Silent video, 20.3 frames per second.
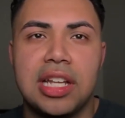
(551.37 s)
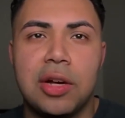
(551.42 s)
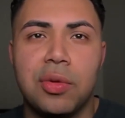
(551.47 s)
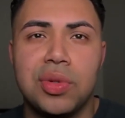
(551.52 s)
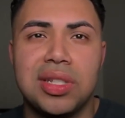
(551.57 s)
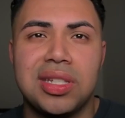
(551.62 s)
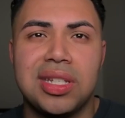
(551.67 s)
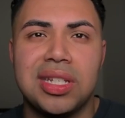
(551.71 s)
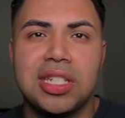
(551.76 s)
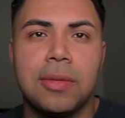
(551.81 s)
I
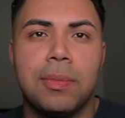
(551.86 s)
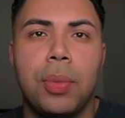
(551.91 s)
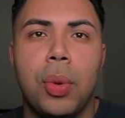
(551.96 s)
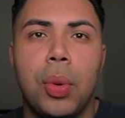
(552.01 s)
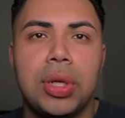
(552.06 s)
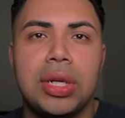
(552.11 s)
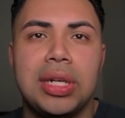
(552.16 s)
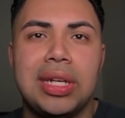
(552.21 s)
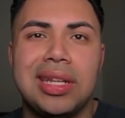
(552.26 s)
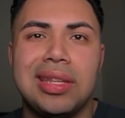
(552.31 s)
was
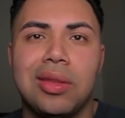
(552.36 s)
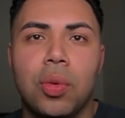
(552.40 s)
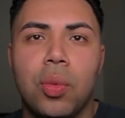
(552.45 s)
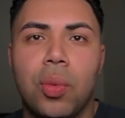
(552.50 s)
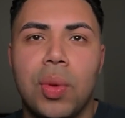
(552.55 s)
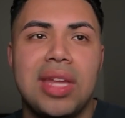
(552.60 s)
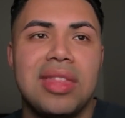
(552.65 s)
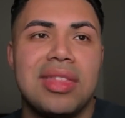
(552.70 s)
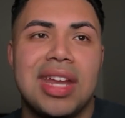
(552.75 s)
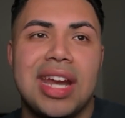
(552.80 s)
disappointed in the
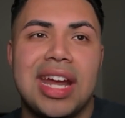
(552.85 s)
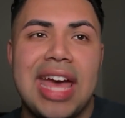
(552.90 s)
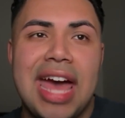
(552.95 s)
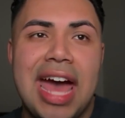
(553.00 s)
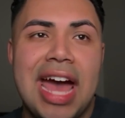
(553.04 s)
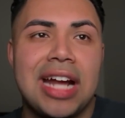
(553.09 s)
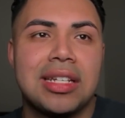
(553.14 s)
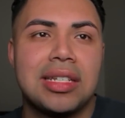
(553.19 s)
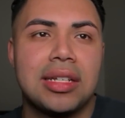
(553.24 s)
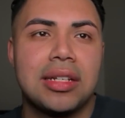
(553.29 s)
way that I
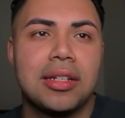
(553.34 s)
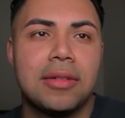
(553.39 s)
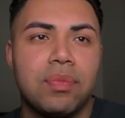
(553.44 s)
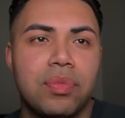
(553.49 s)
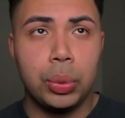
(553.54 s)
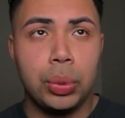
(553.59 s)
acted.